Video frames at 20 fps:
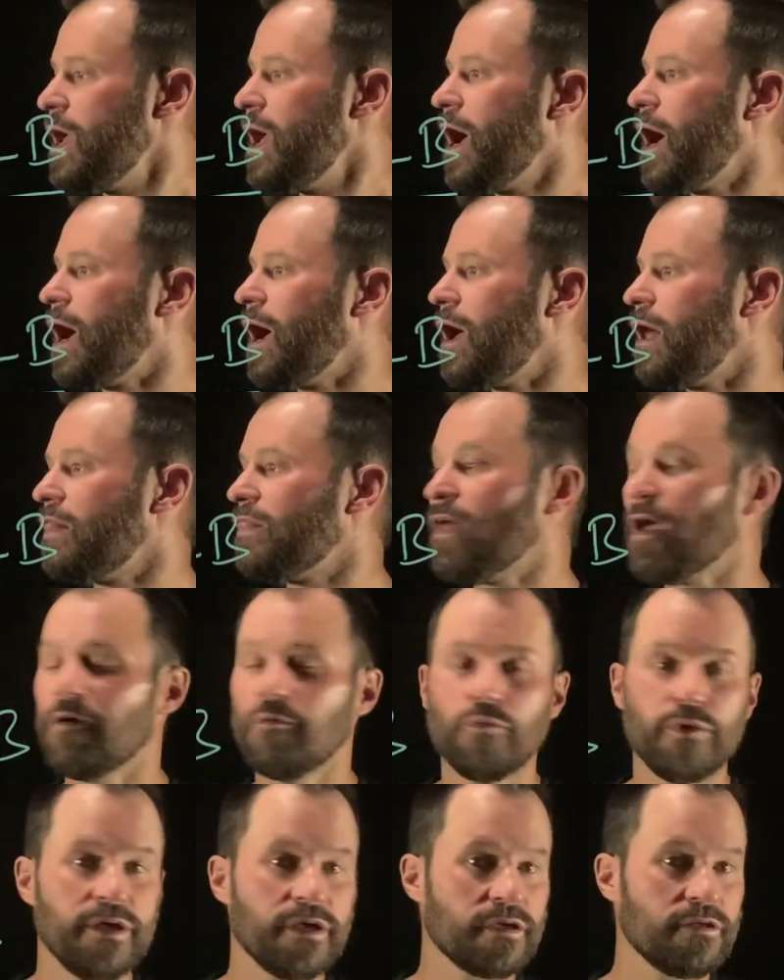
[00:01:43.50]
that
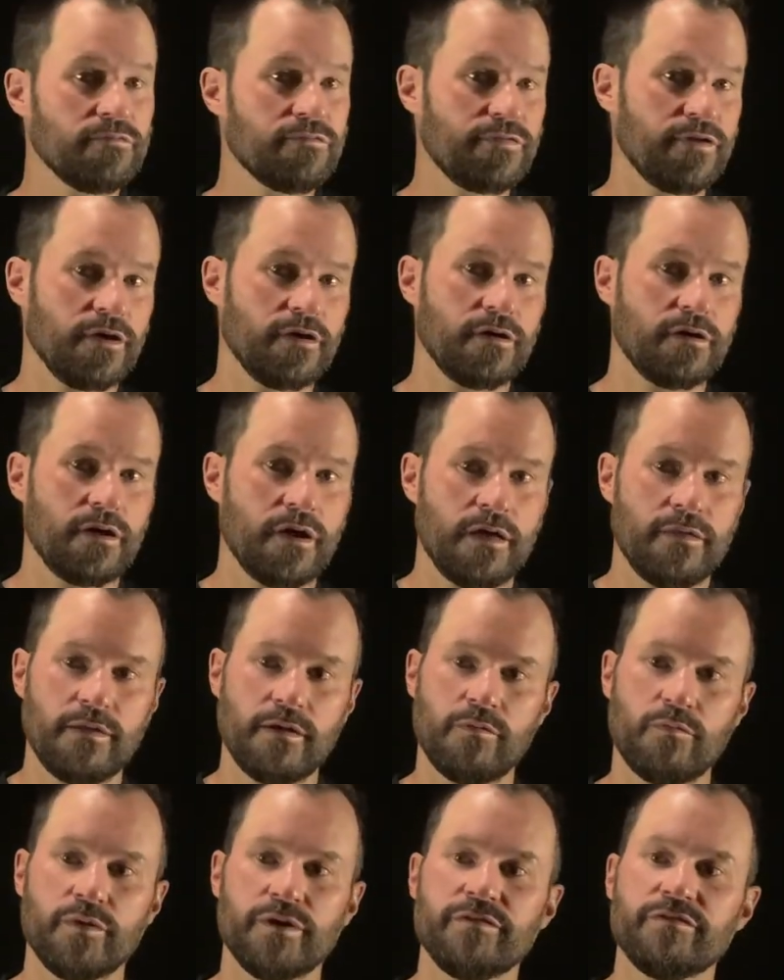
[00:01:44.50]
we configure and
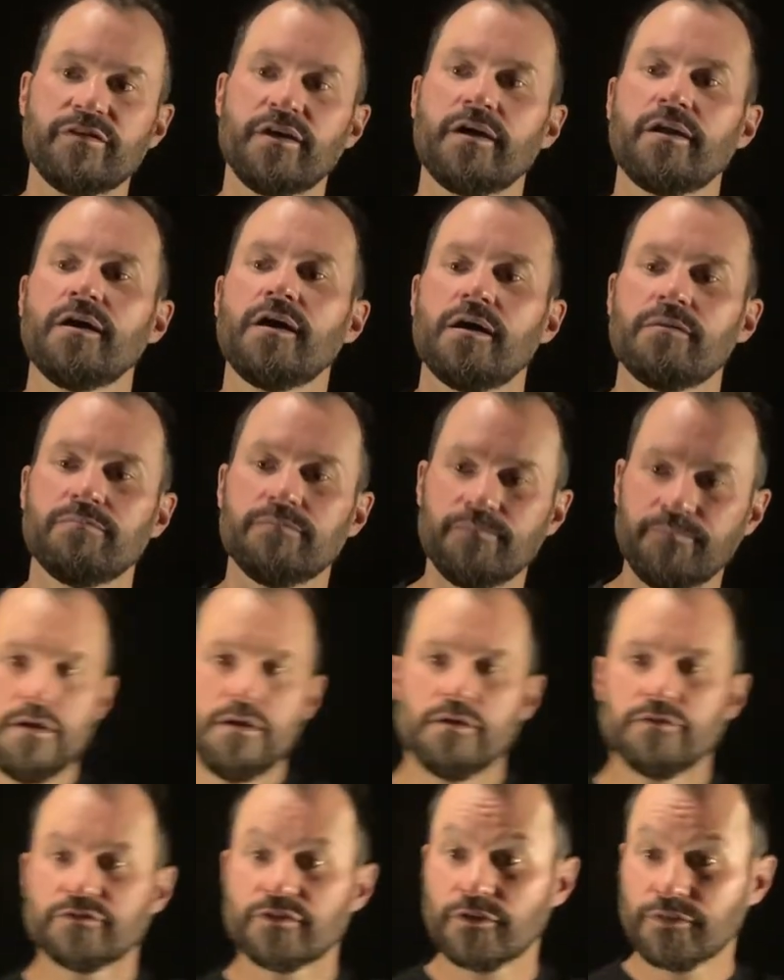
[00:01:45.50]
that we set up.
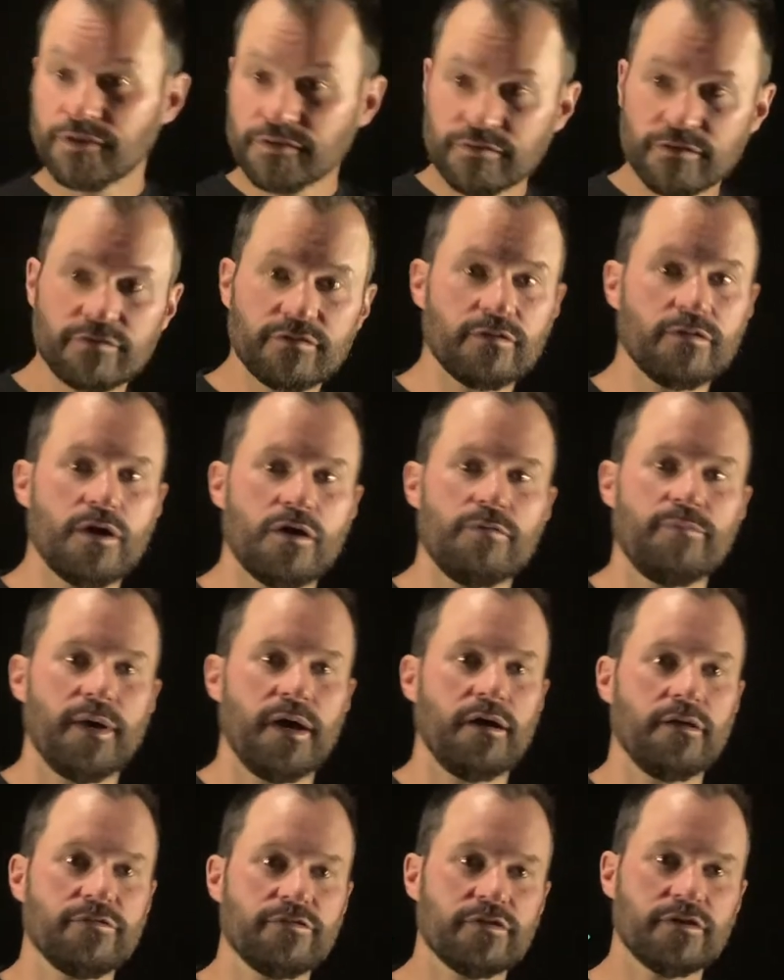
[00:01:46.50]
So this is a load
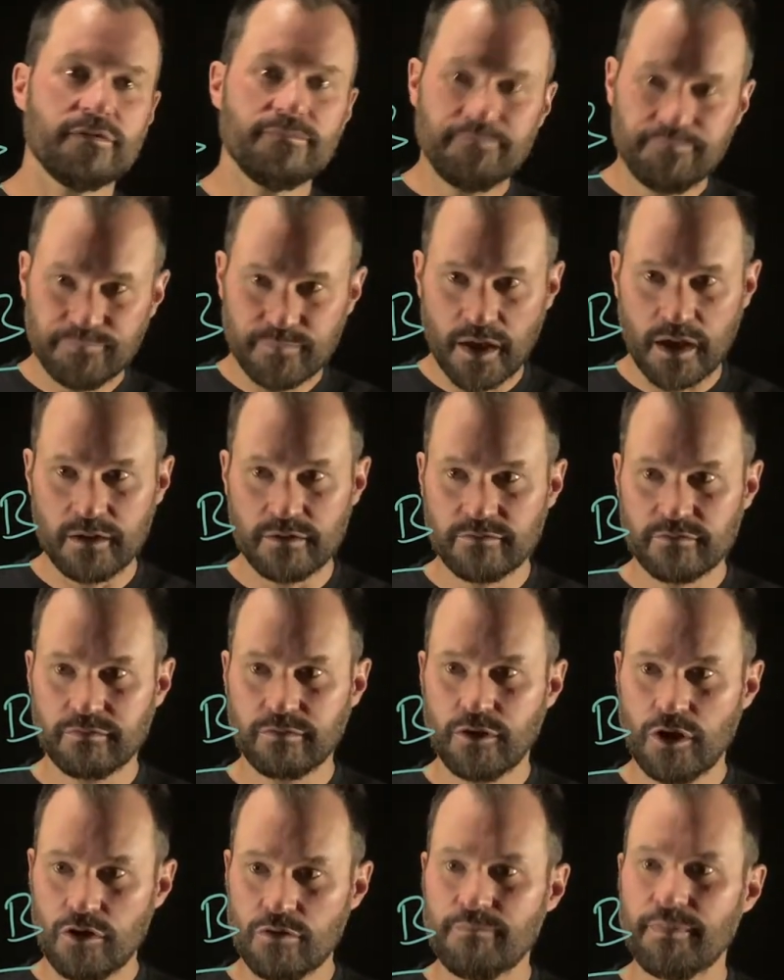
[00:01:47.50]
balancer, and it's
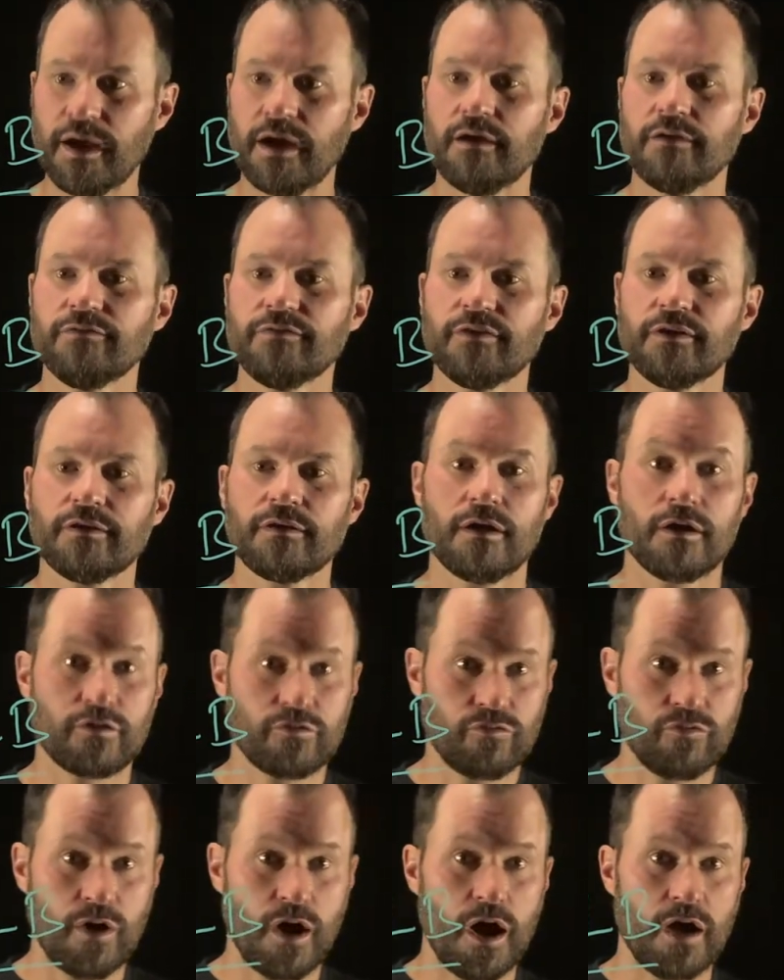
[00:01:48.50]
load balancing
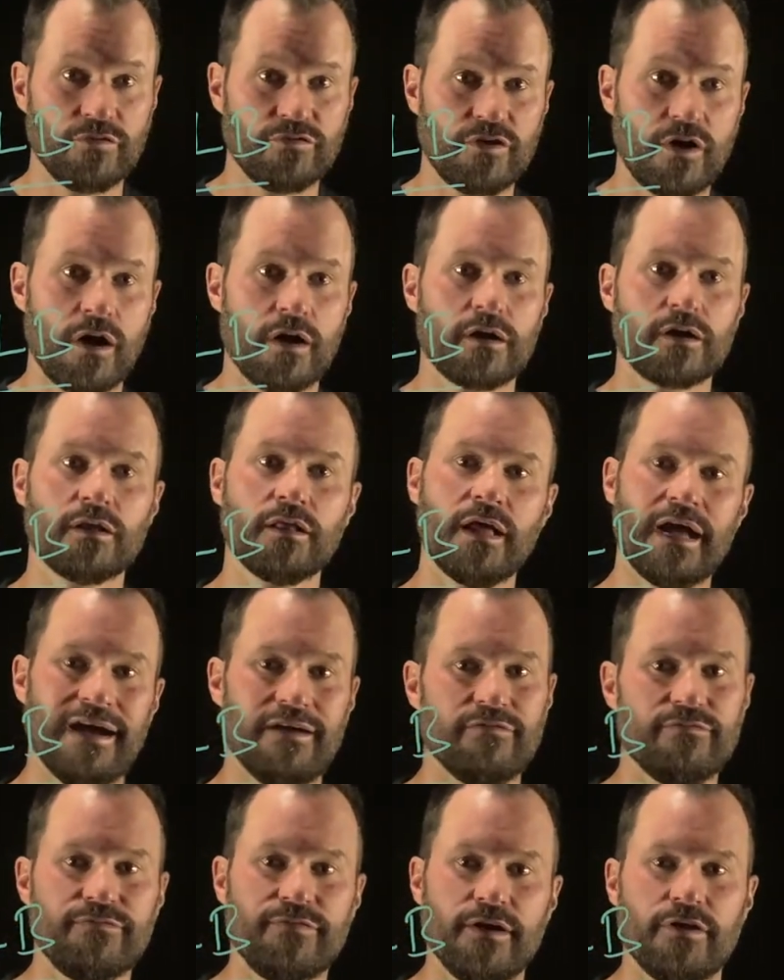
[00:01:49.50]
across our
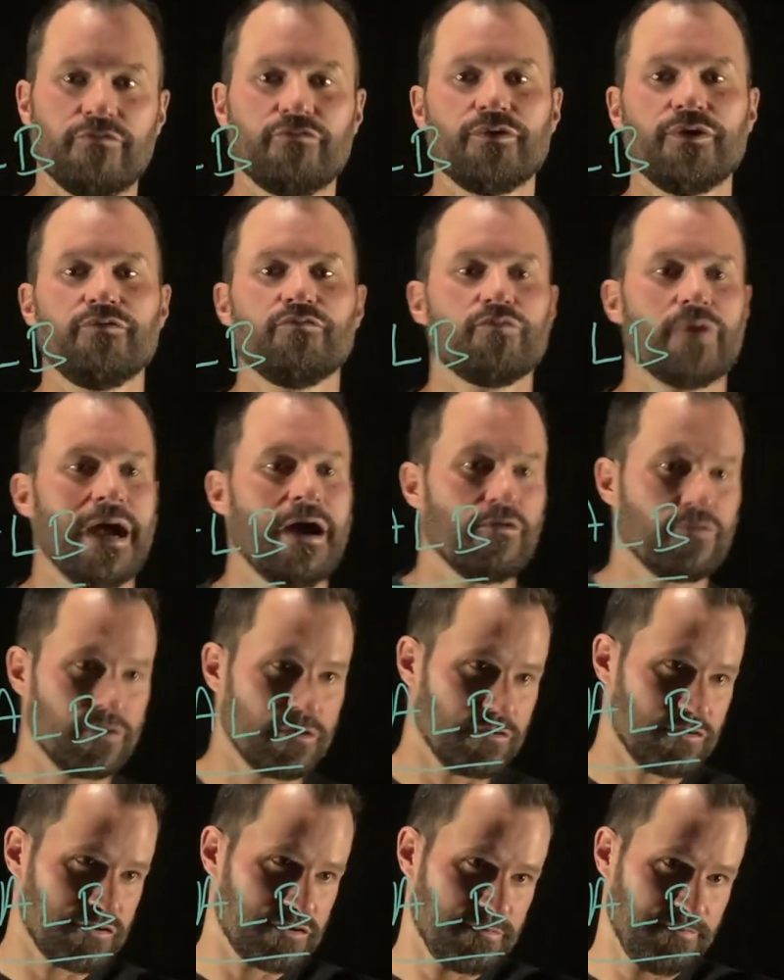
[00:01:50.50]
Cloud Foundry
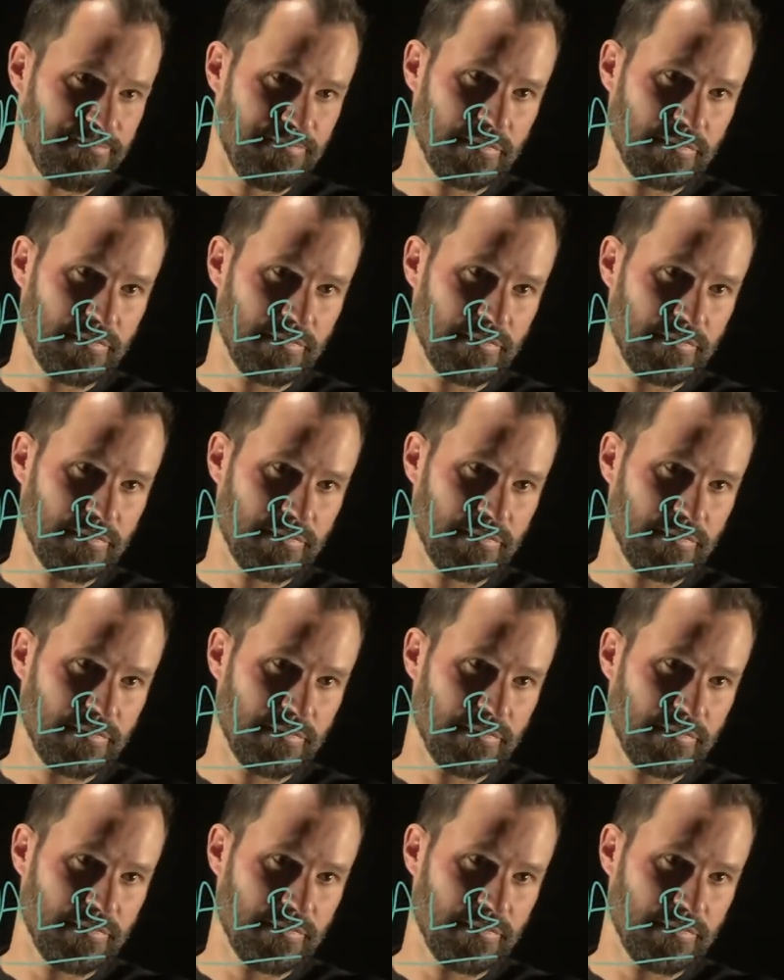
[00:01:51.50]
routers.